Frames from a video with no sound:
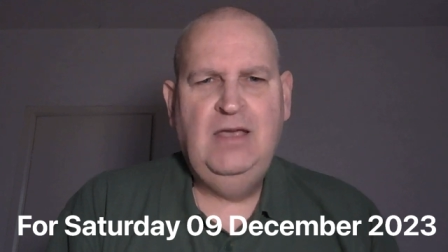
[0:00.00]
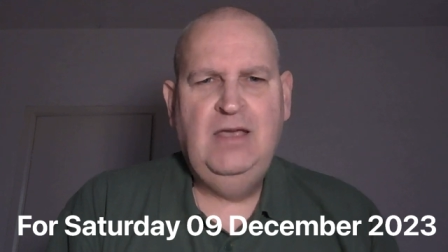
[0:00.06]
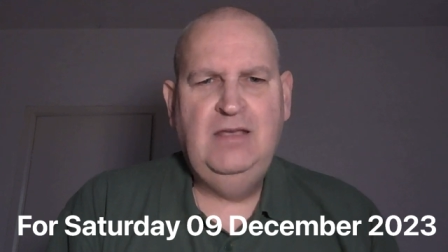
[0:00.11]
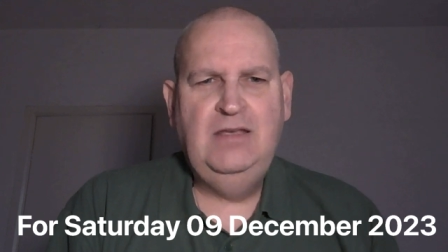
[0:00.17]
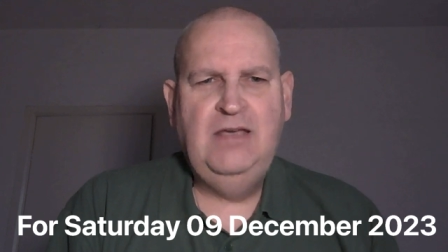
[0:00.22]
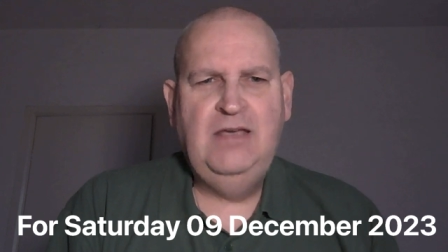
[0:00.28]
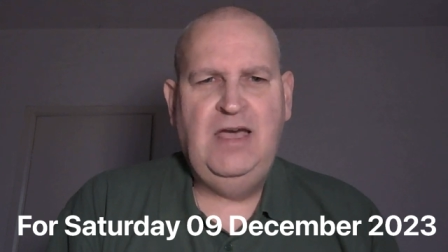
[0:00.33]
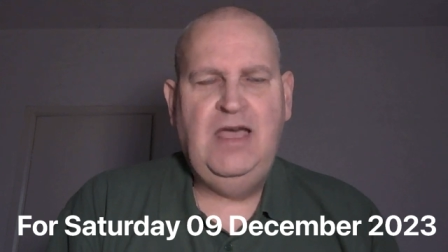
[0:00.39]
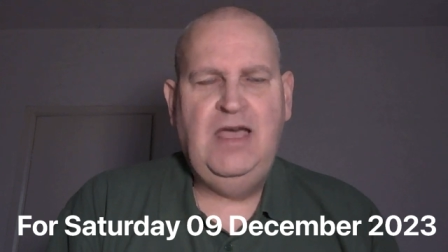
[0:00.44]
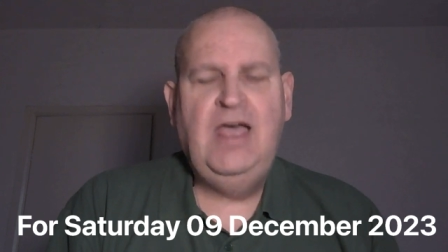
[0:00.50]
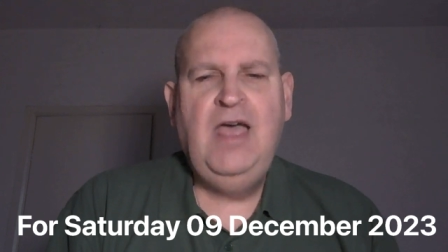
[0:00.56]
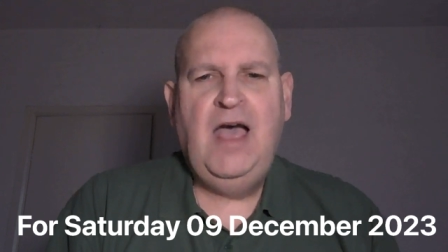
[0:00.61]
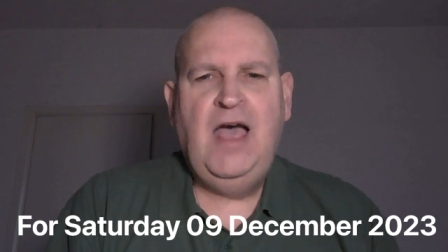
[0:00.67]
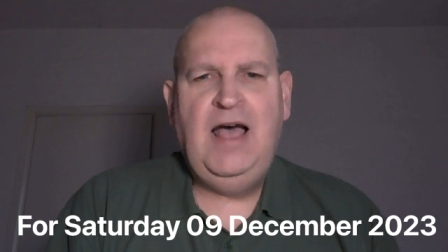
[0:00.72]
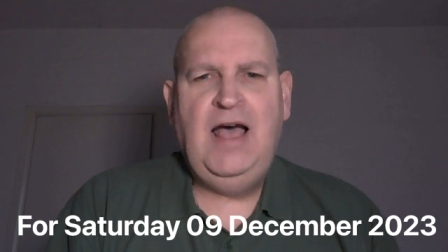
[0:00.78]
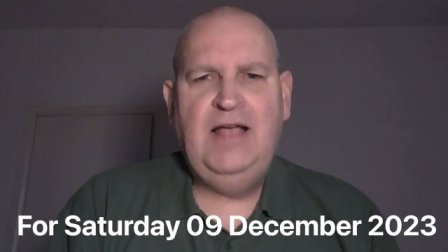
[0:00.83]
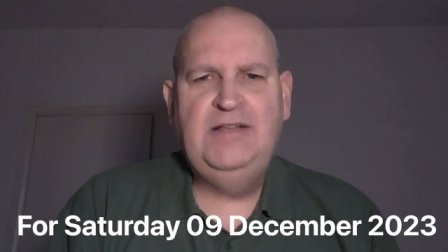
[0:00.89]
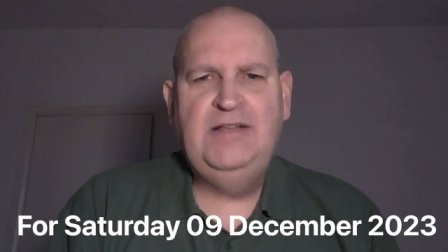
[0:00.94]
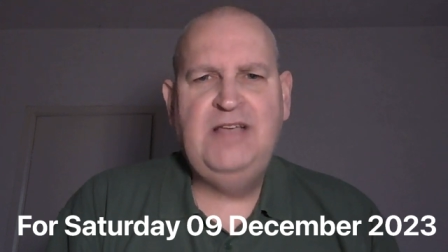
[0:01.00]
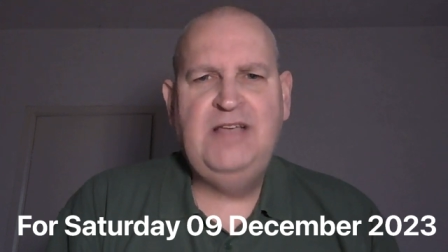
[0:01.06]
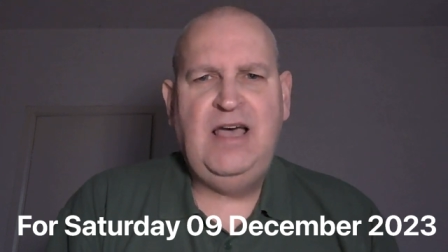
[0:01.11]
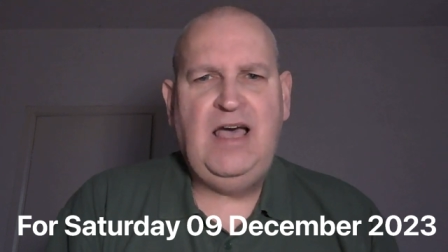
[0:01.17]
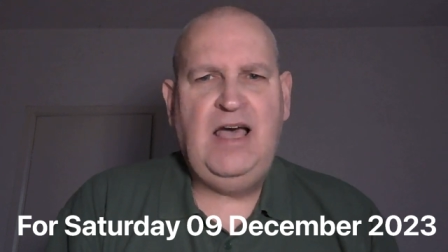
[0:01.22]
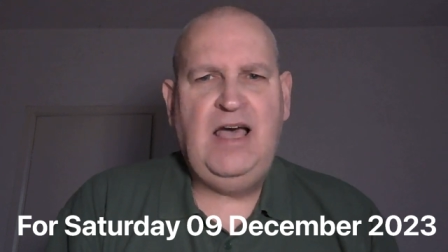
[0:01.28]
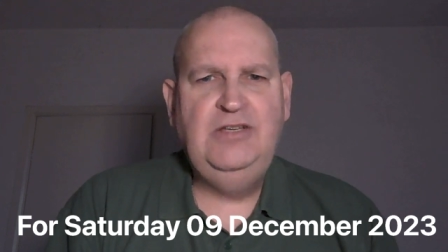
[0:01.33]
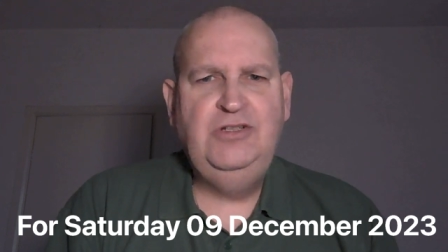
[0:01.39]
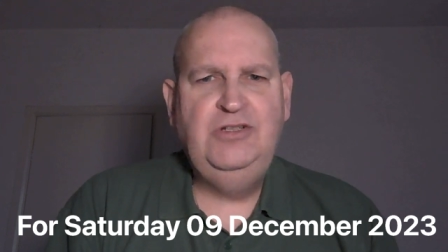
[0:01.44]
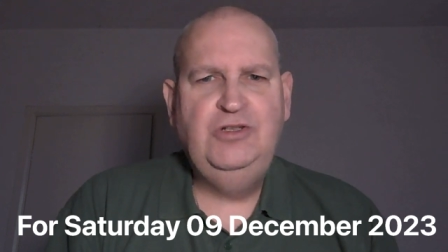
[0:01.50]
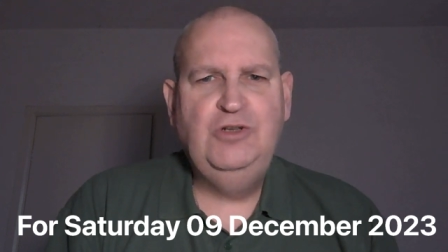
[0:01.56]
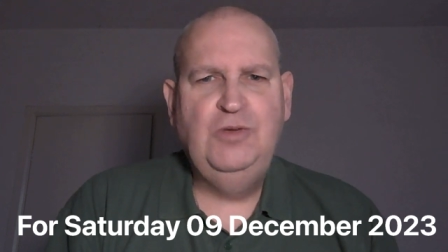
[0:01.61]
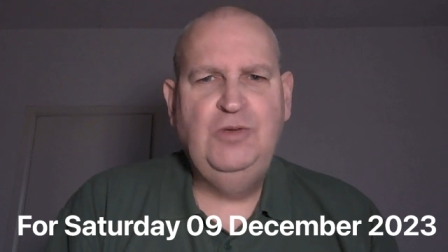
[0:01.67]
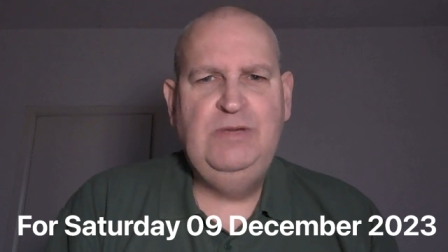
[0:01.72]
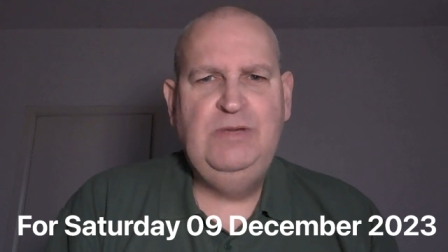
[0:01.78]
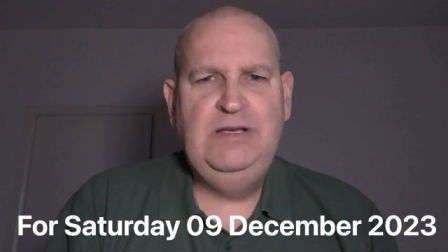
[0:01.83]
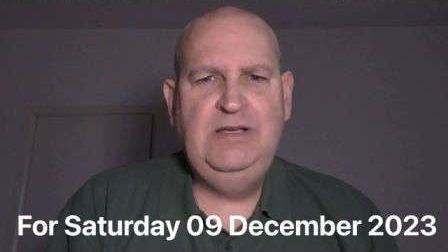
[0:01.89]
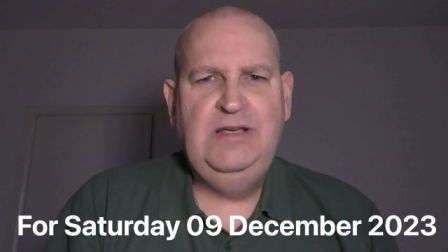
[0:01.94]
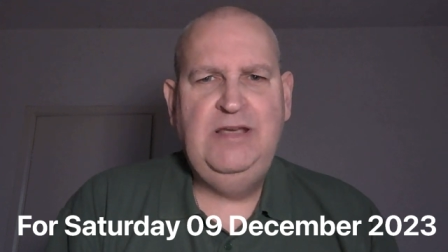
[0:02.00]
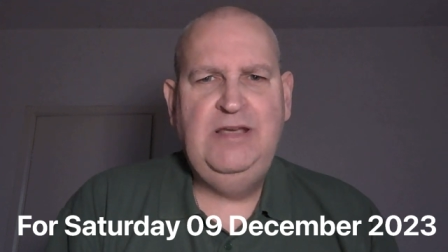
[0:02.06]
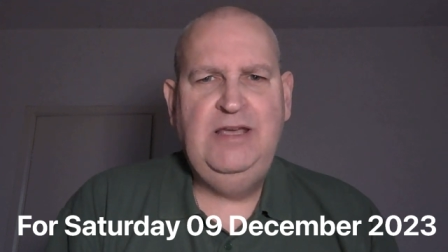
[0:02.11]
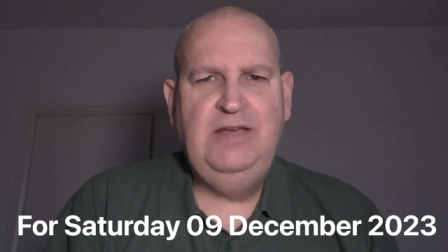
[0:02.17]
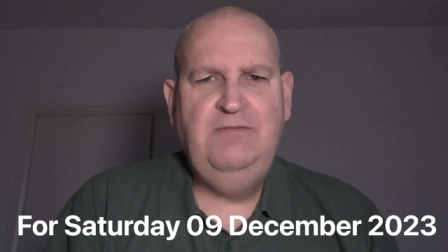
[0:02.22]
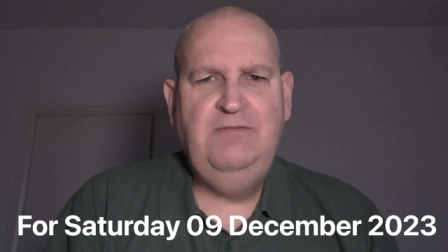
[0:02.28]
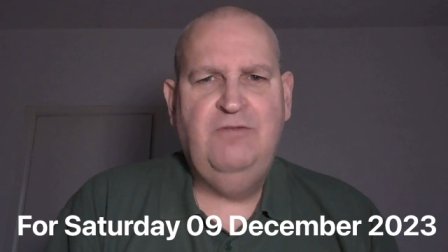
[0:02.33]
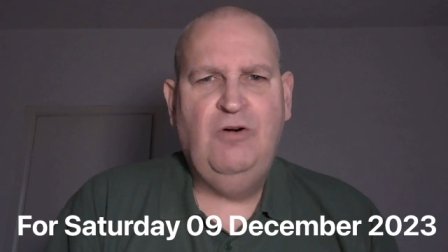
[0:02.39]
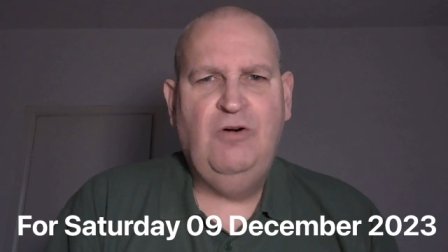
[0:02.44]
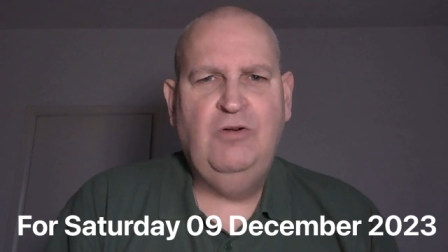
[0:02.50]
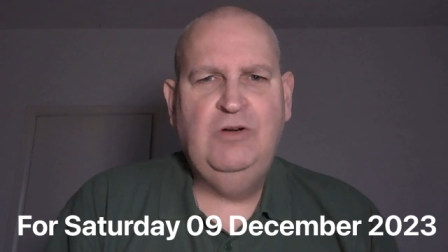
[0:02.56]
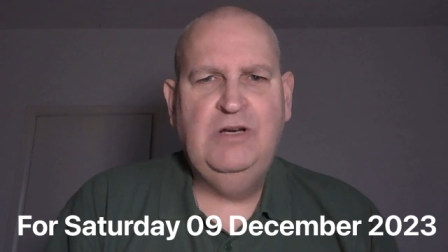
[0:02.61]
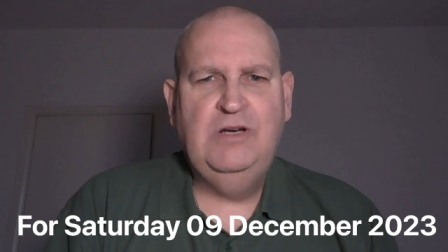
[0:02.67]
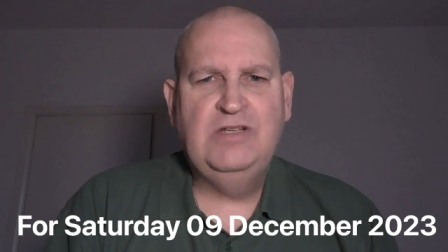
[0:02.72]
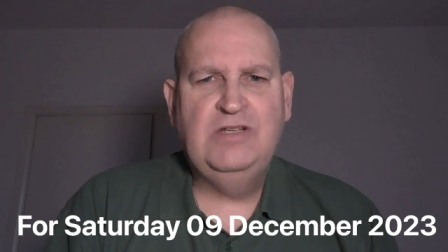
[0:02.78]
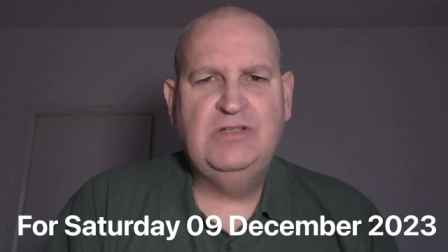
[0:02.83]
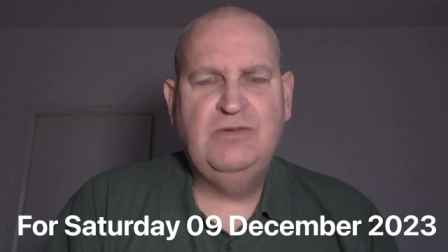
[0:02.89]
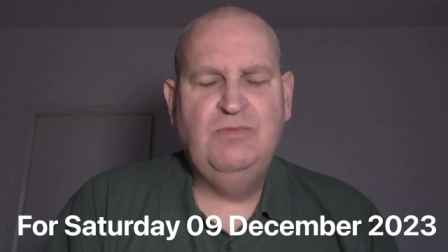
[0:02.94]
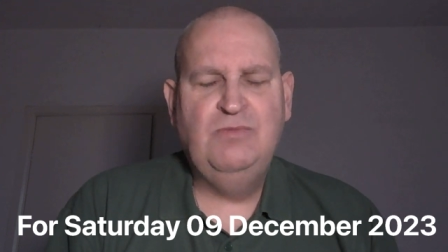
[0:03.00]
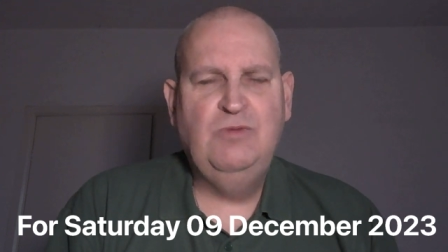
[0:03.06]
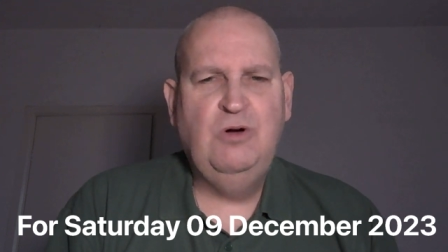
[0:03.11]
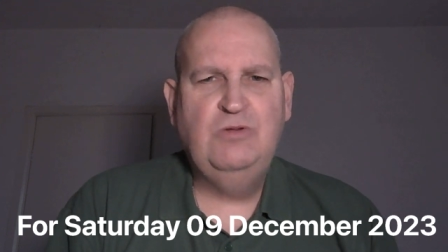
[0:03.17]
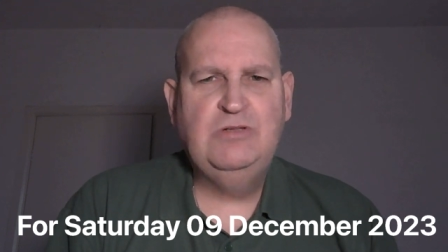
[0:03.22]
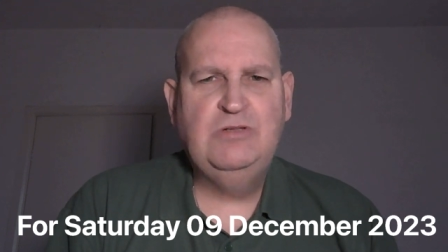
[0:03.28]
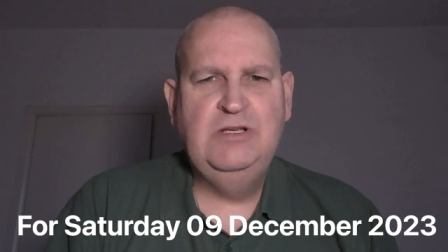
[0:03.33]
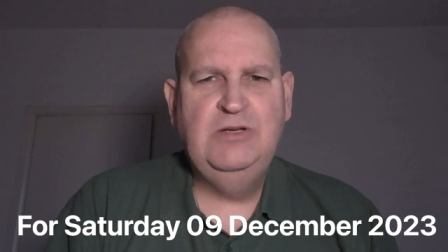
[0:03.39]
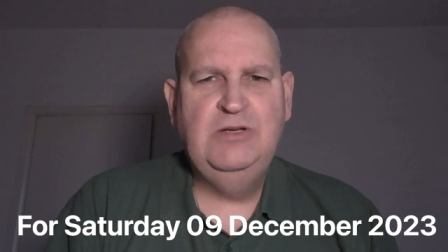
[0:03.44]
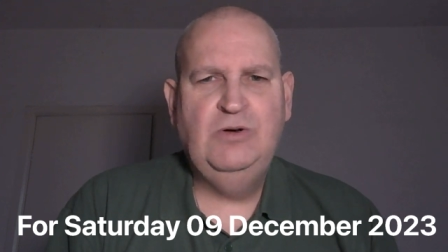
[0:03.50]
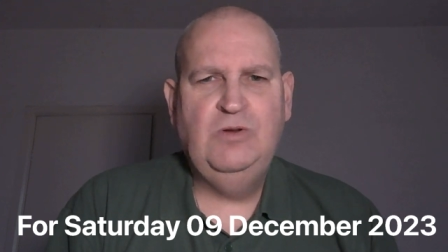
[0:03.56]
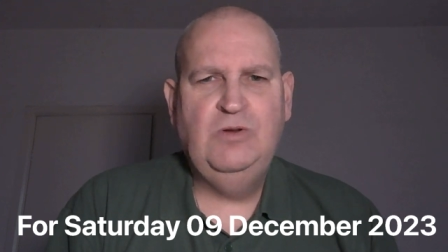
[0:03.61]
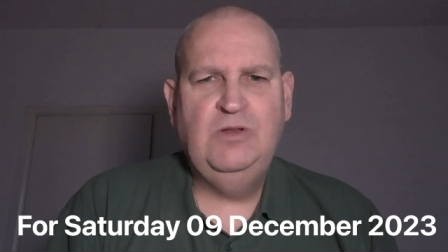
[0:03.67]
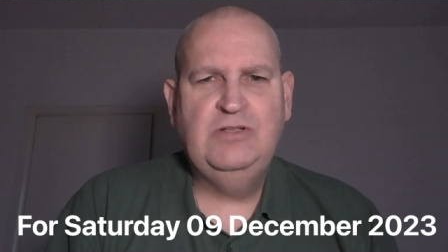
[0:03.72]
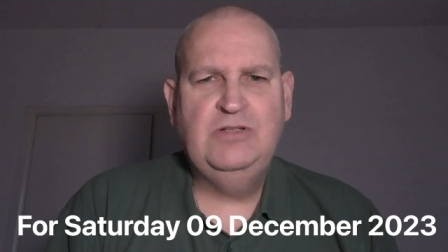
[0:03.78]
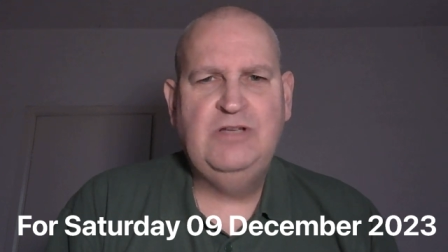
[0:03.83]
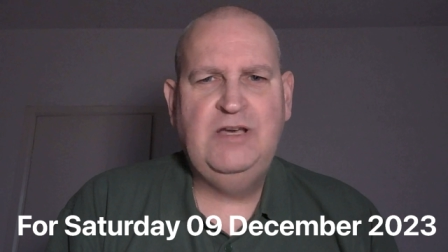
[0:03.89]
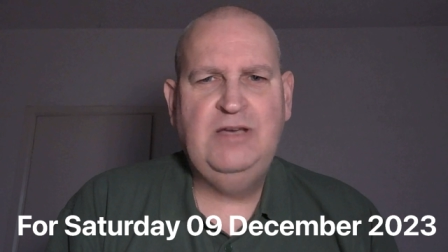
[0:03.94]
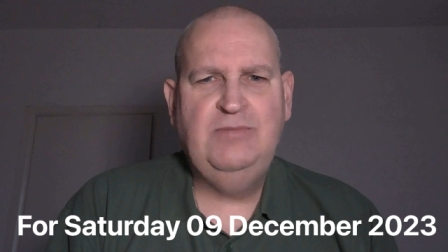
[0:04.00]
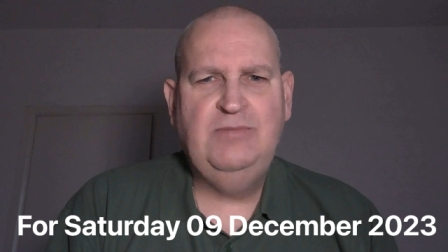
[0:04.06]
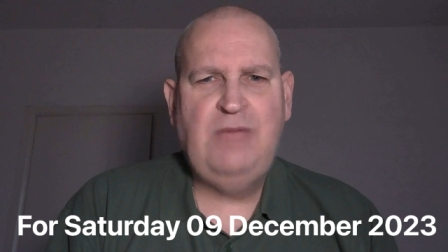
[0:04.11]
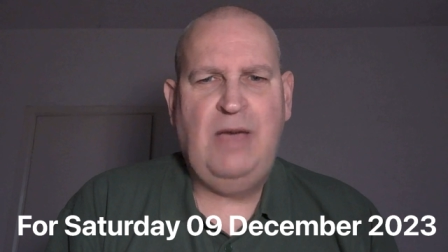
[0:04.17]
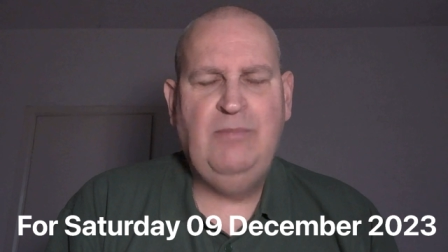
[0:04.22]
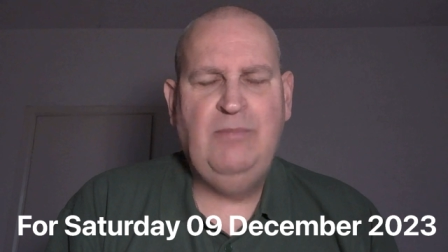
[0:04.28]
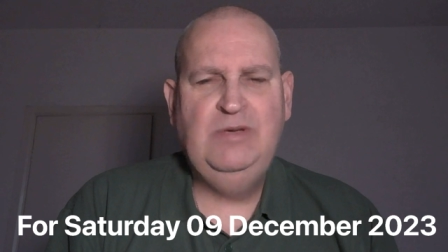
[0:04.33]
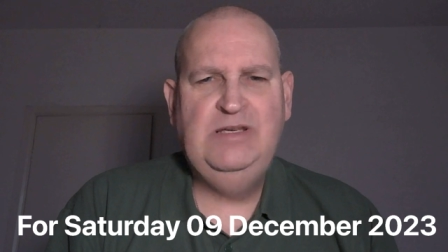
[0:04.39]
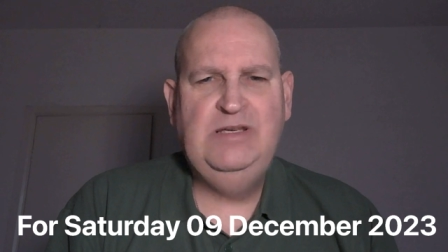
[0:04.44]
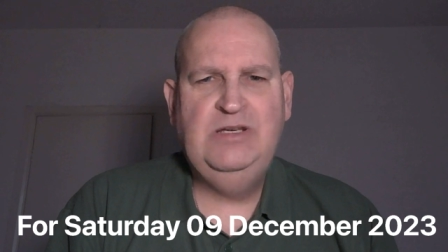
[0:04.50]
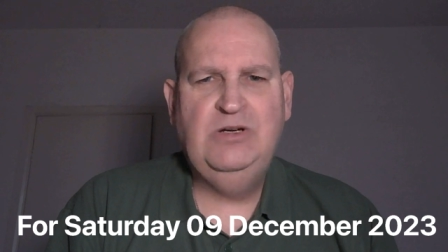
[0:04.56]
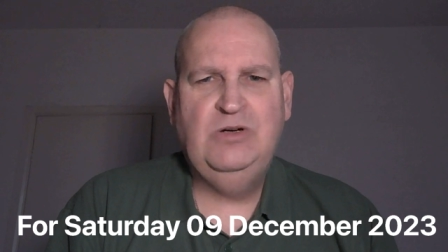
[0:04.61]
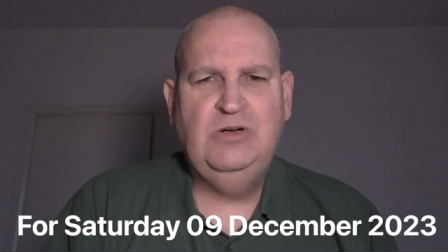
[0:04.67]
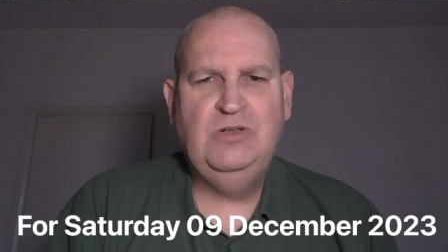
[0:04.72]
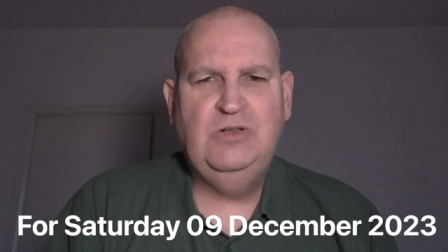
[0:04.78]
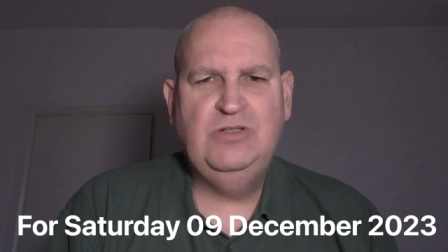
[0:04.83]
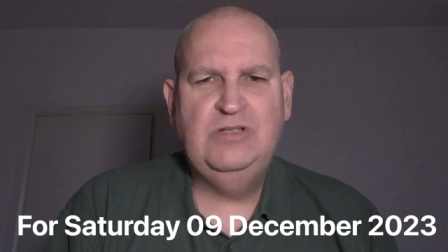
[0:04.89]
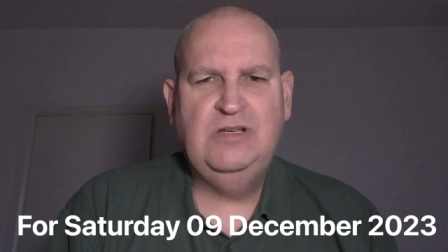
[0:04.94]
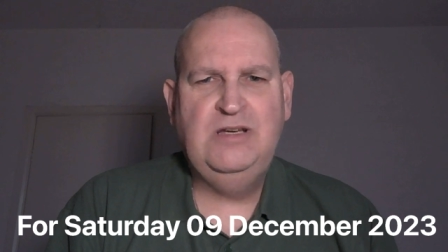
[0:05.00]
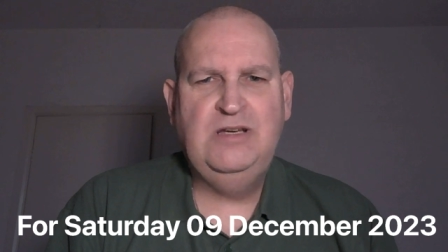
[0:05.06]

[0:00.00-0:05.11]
Yeah, and I should be in focus mostly all the time because,